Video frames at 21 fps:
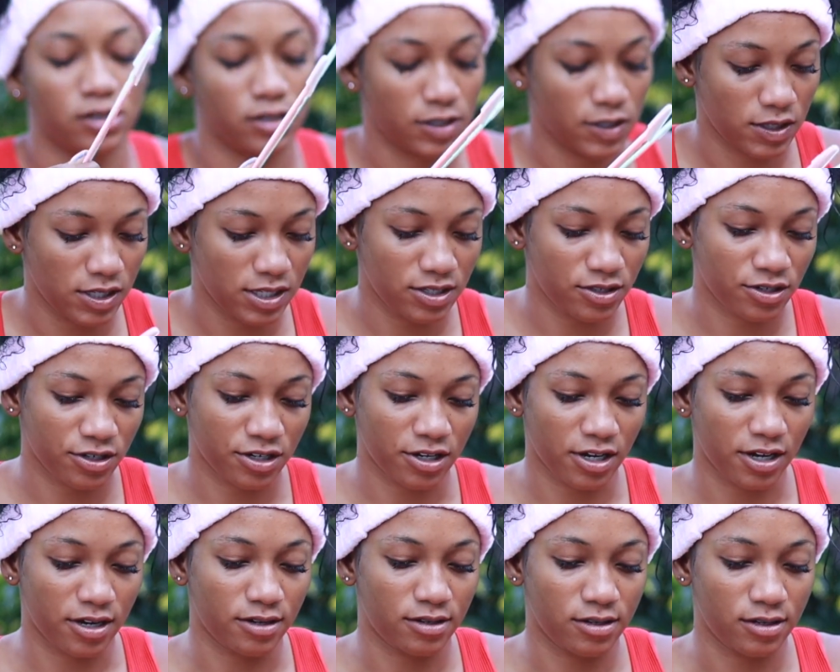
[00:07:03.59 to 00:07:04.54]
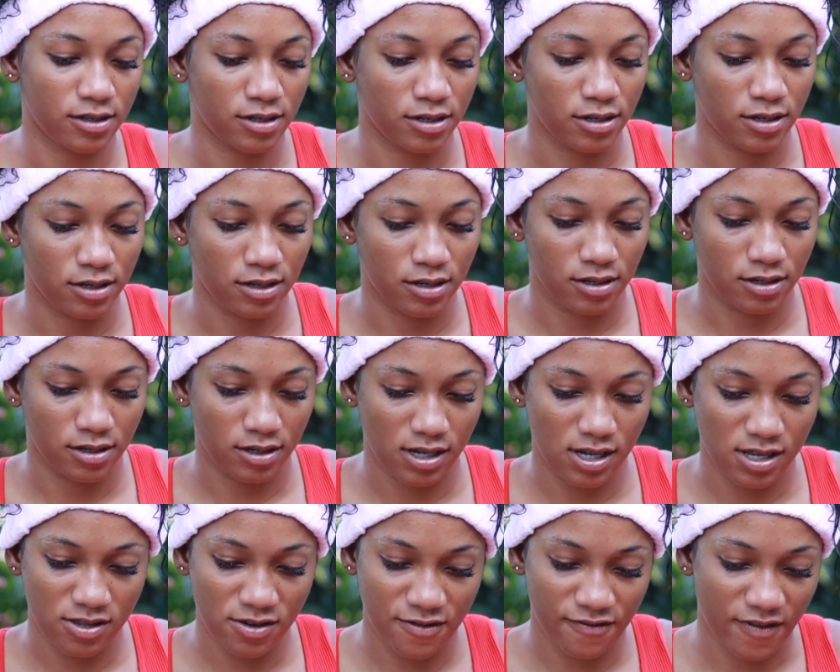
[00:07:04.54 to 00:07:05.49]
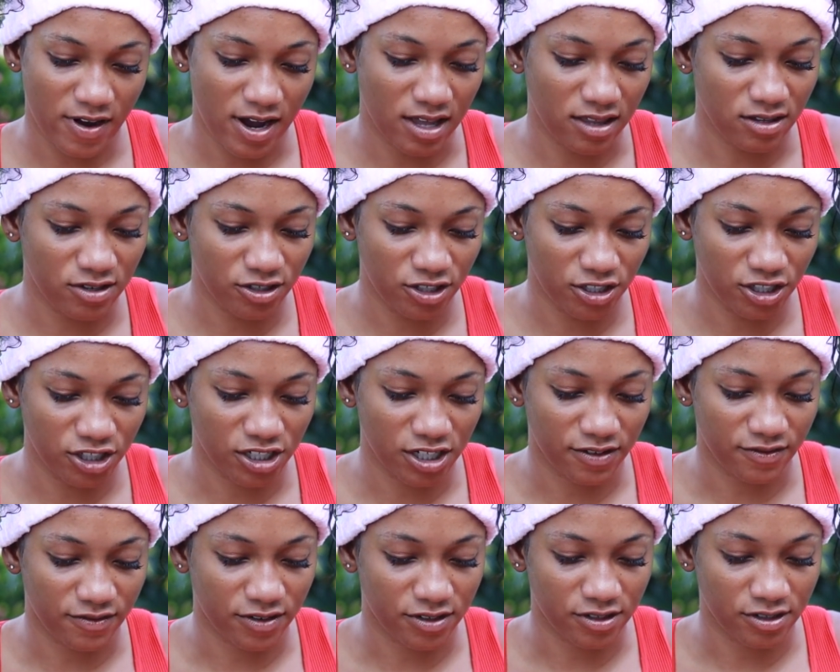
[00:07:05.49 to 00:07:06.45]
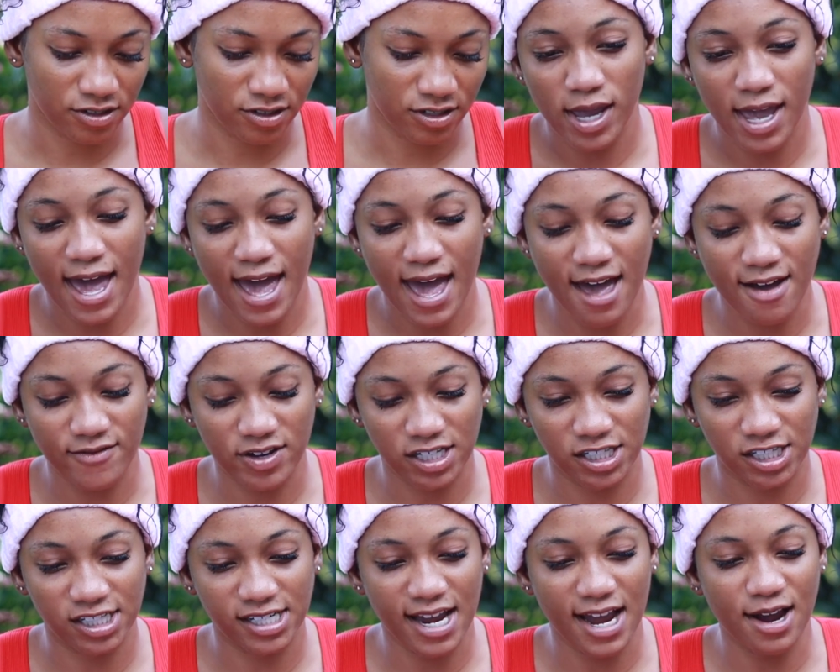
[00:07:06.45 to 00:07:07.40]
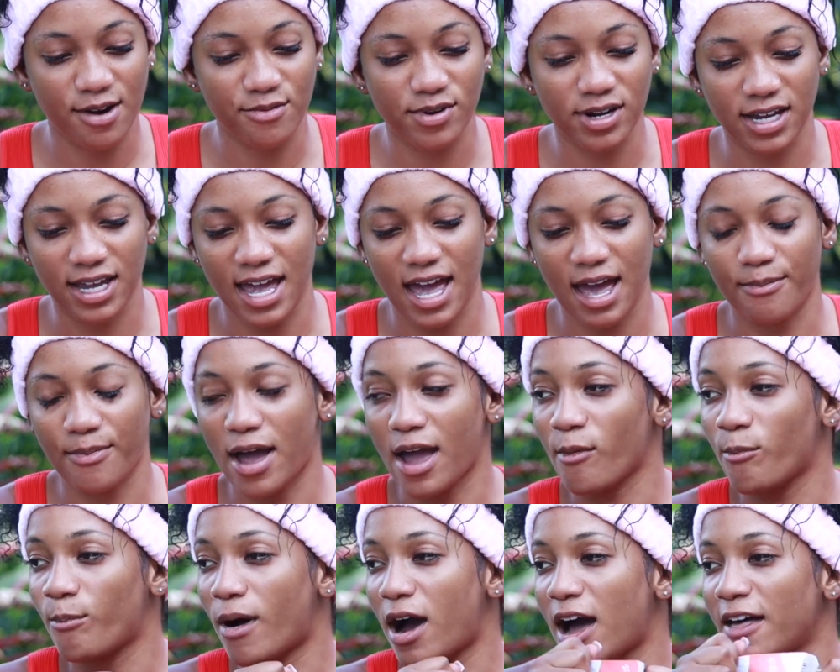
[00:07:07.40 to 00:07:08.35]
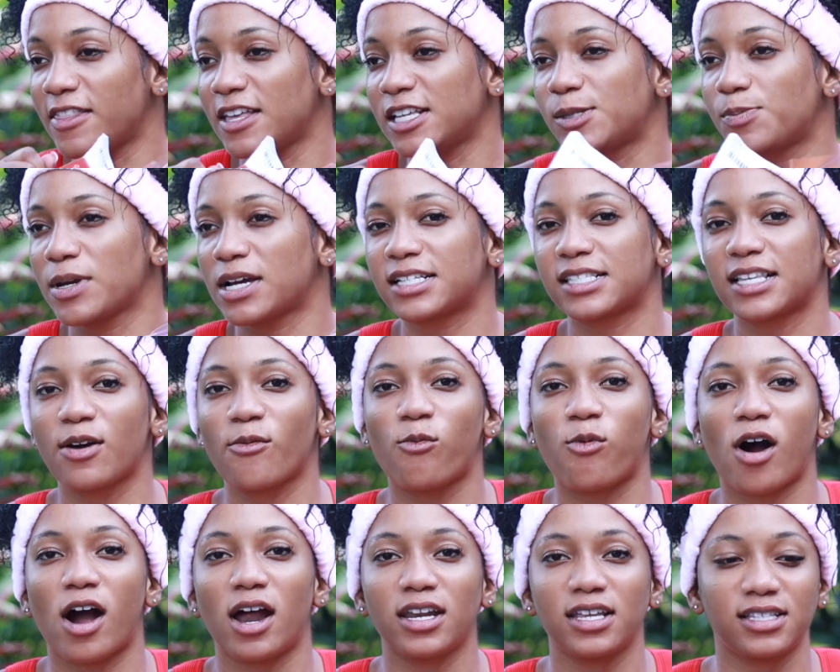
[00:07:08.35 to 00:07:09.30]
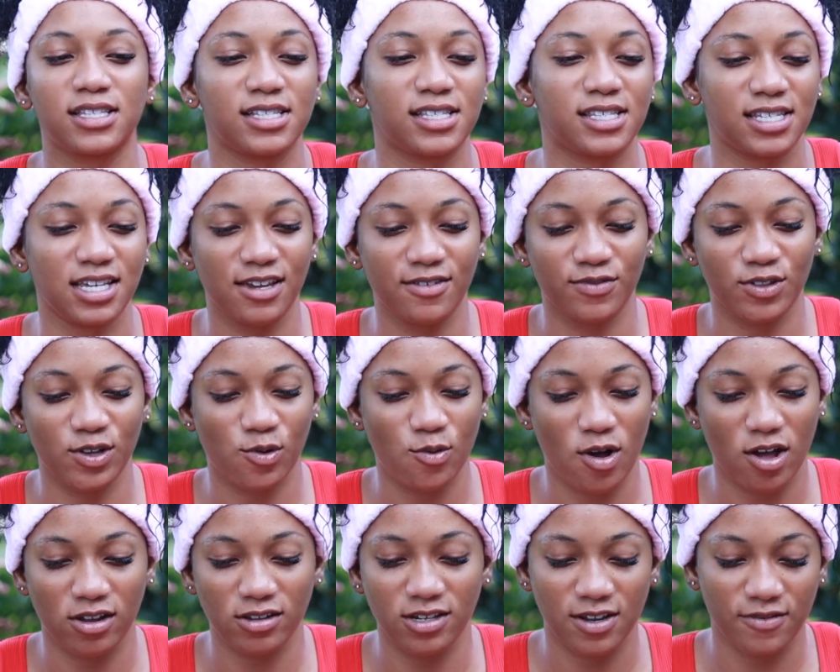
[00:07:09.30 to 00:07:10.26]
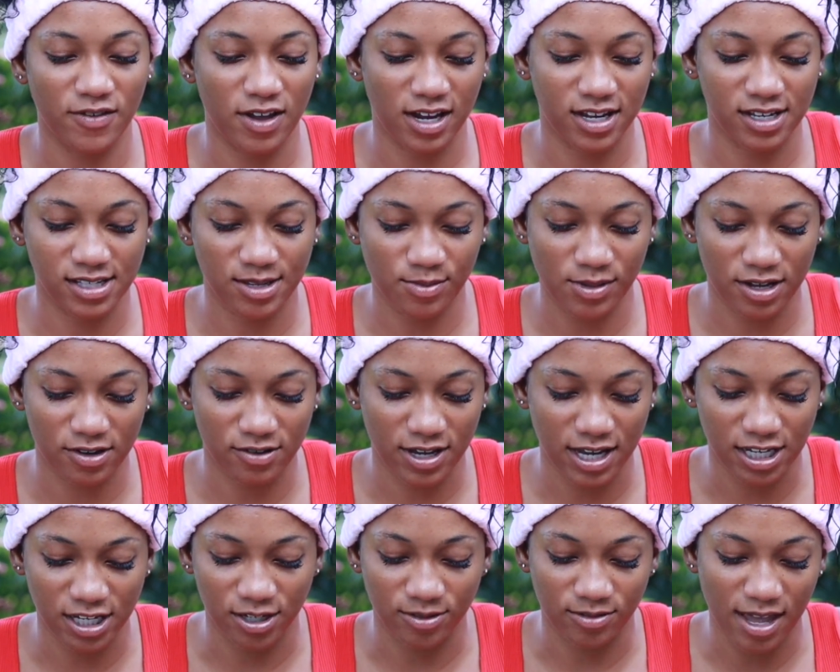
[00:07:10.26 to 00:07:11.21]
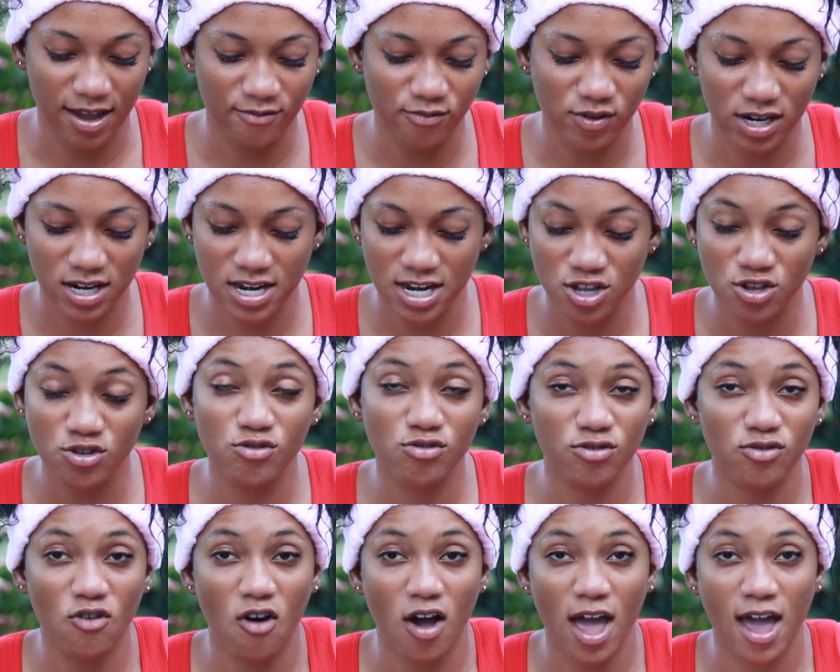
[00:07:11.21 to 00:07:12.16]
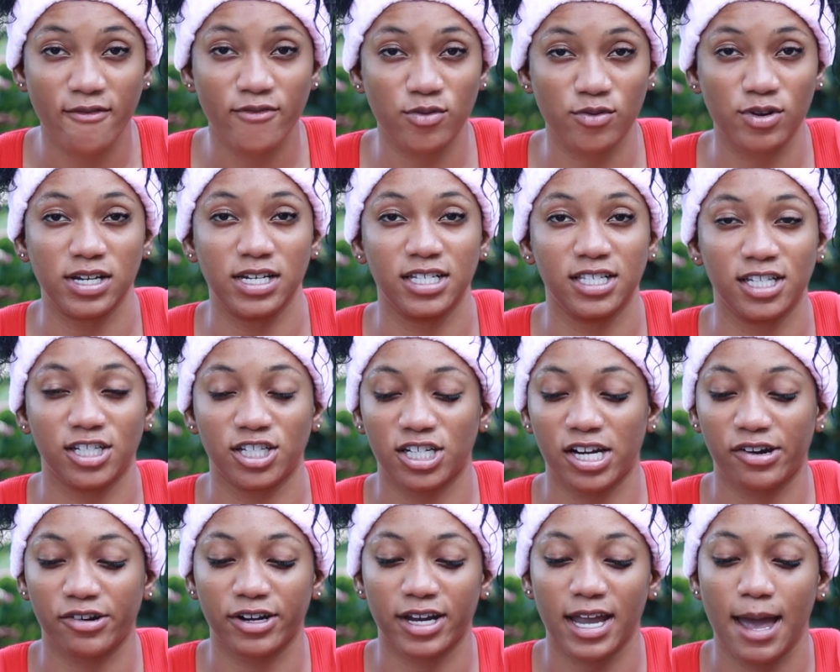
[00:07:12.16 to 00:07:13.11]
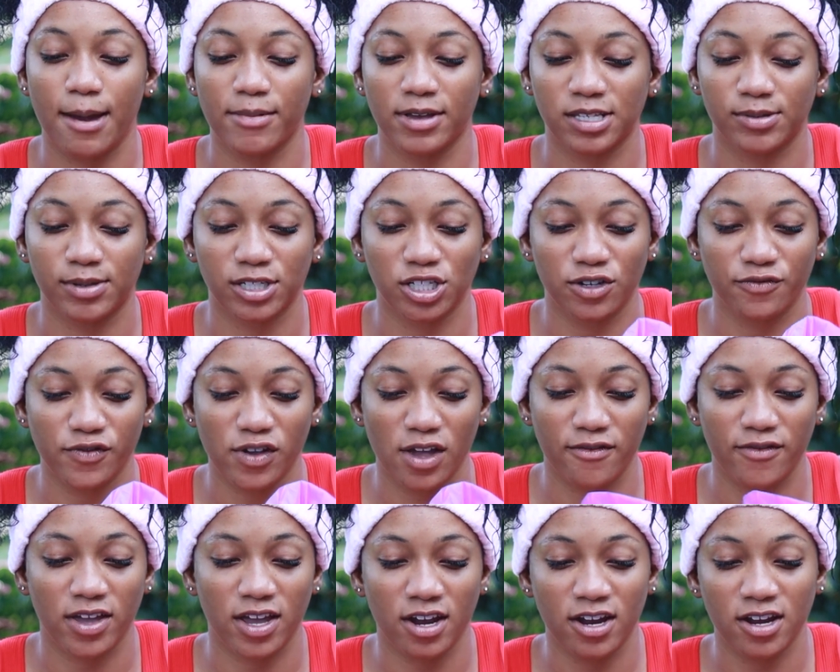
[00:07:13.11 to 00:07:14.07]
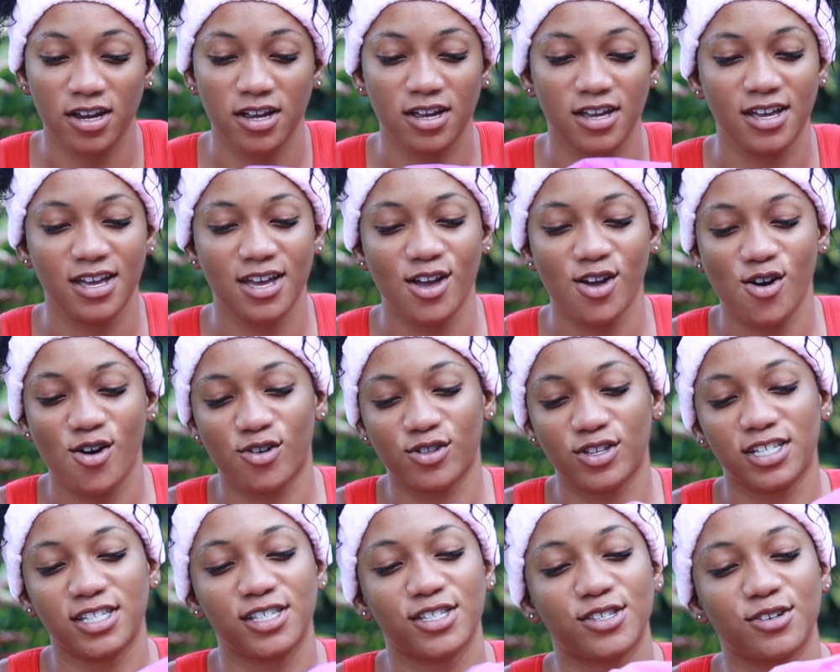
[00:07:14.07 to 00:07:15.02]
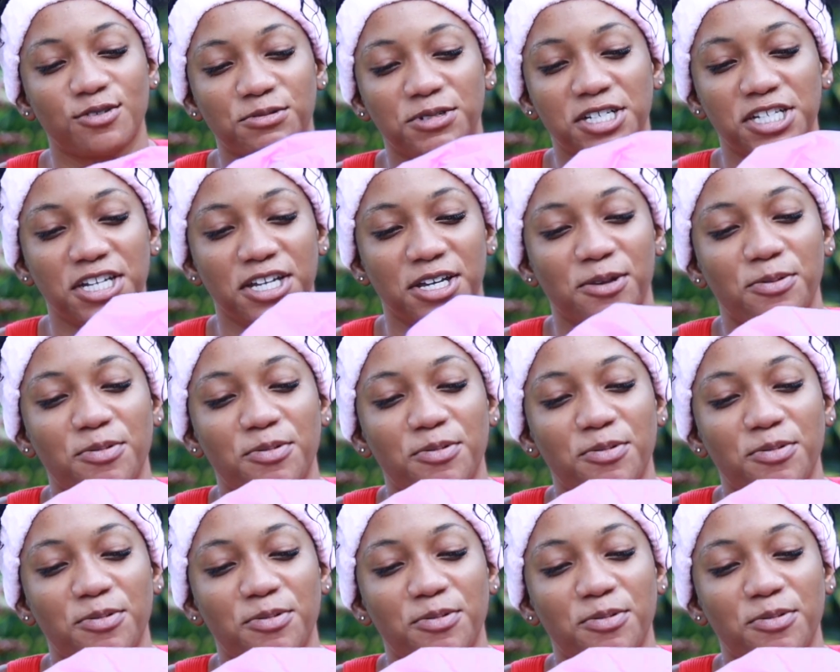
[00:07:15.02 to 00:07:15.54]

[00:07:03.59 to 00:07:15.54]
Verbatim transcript: So these are good. And they're fine. They're just shavers. We have a shower cap. I bought this because I wanted to see if the quality of it. Because I'm like, okay, everyone, you, everyone needs a shower cap, especially if you have hair. Oh, this is so cheap.